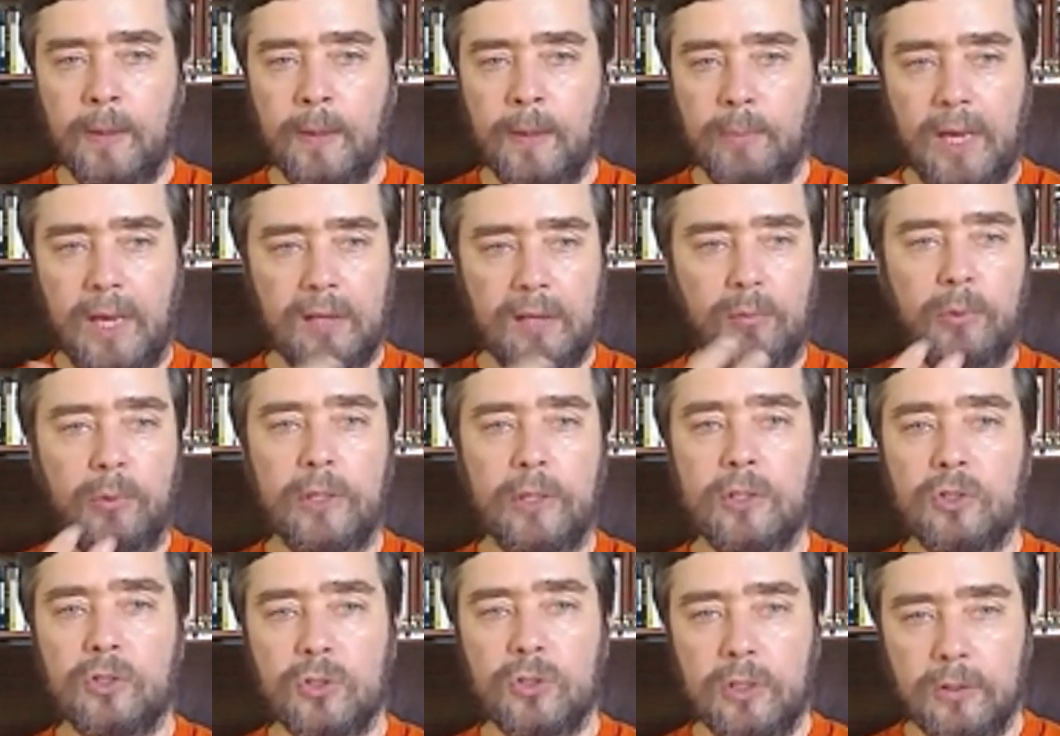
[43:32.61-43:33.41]
pathway
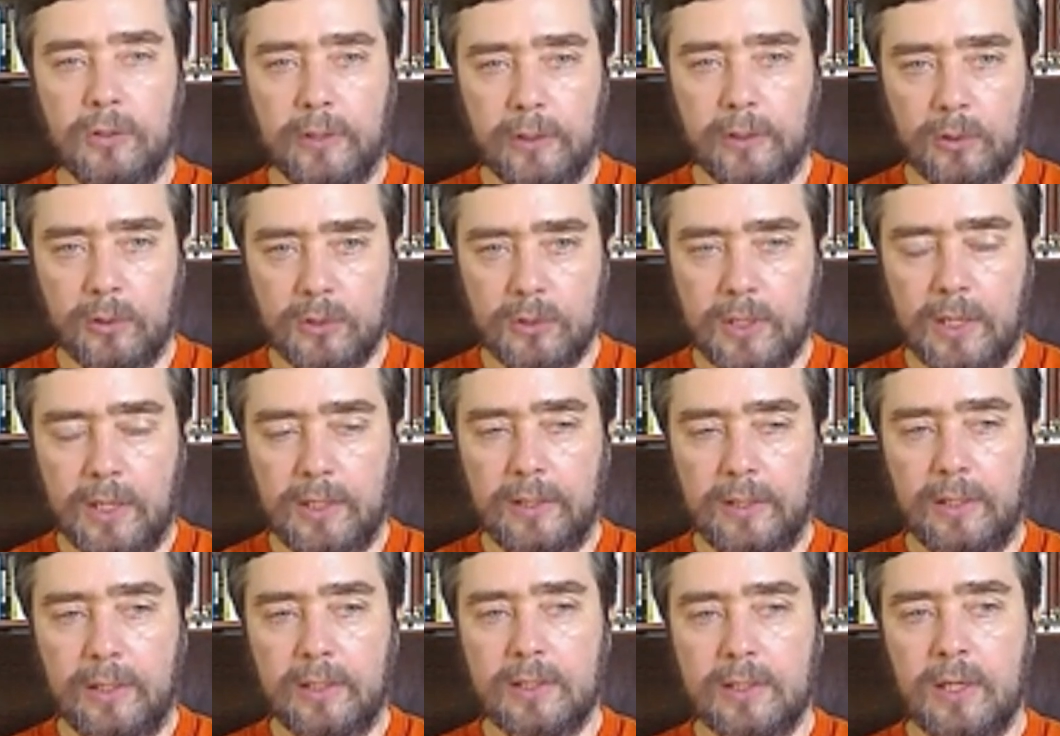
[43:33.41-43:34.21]
engineering, those kind
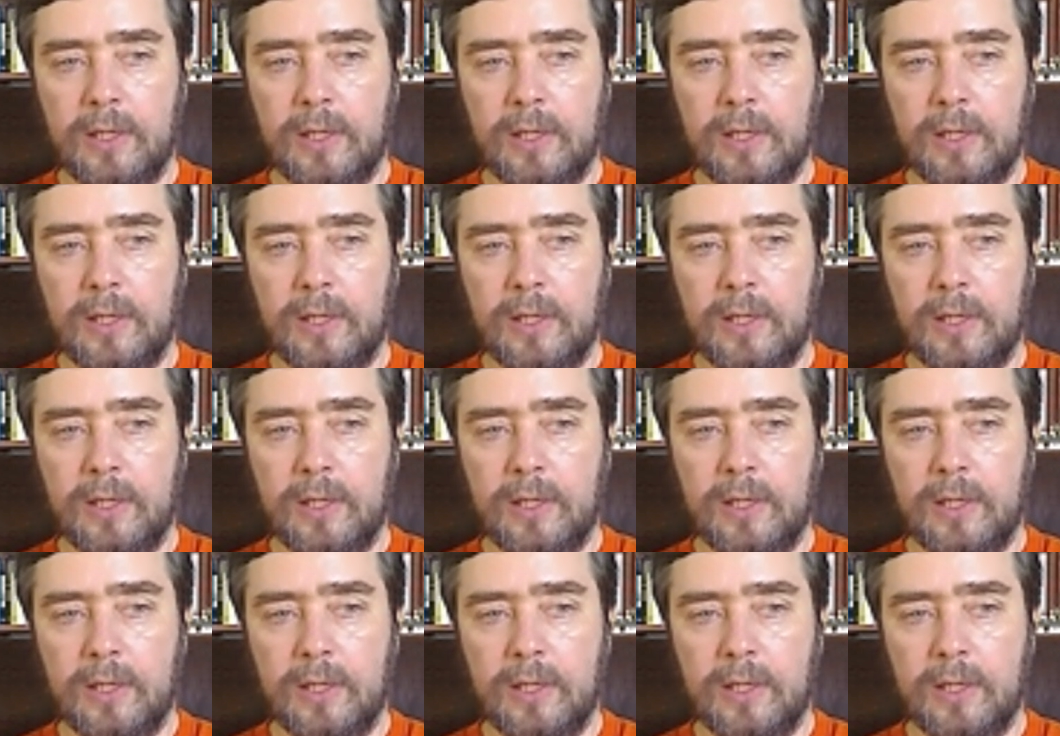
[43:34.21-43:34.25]
of things,